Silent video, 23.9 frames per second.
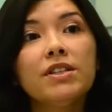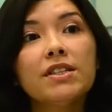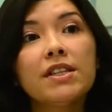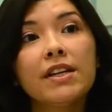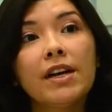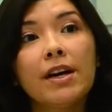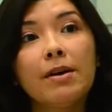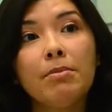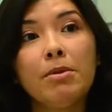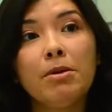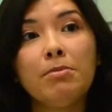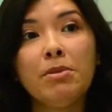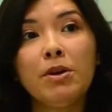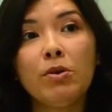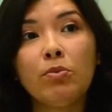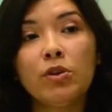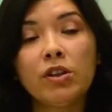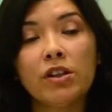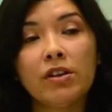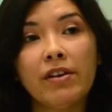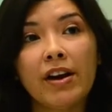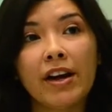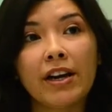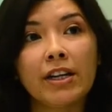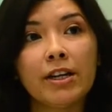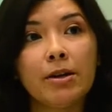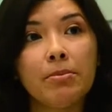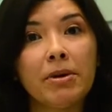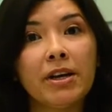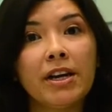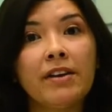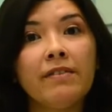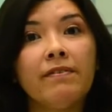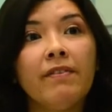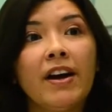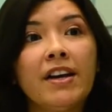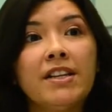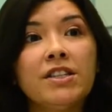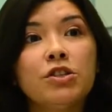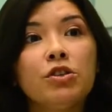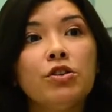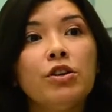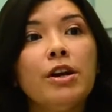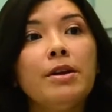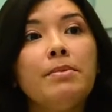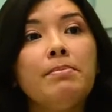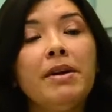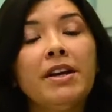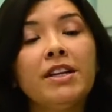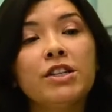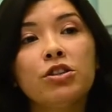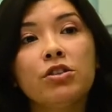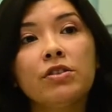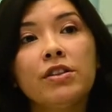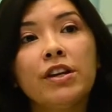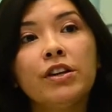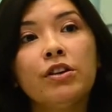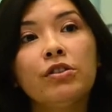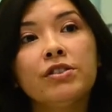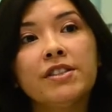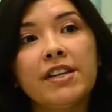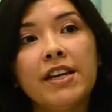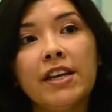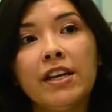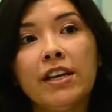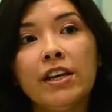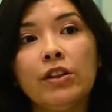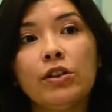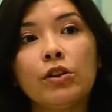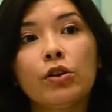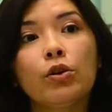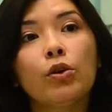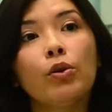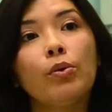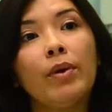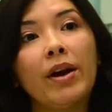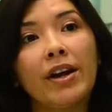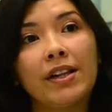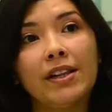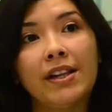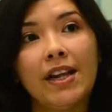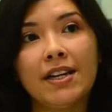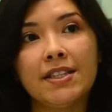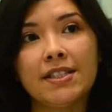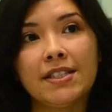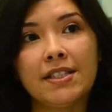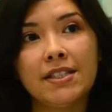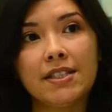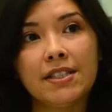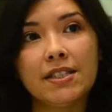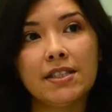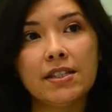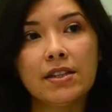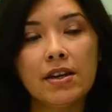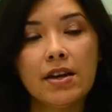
to come and meet with your academic advisor and make sure that you're taking the correct classes.